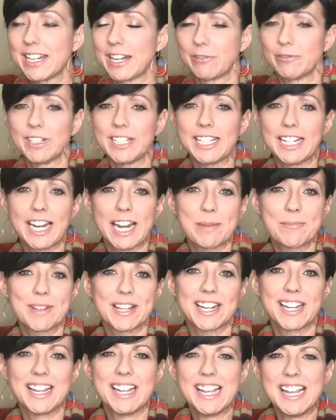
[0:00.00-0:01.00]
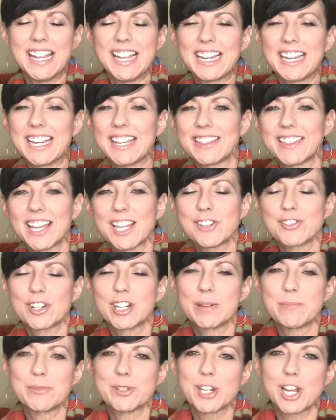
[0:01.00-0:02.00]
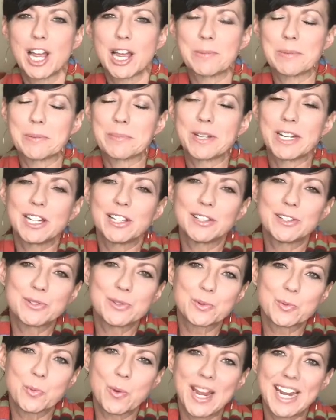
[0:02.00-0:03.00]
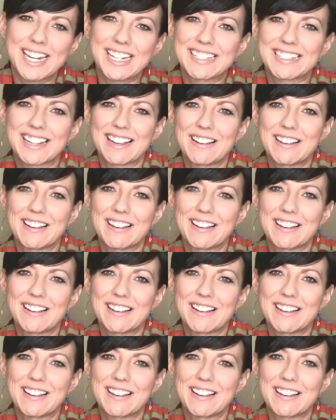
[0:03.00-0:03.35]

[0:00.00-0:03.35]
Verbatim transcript: I really am going to get that dream job. I'm going to lose weight.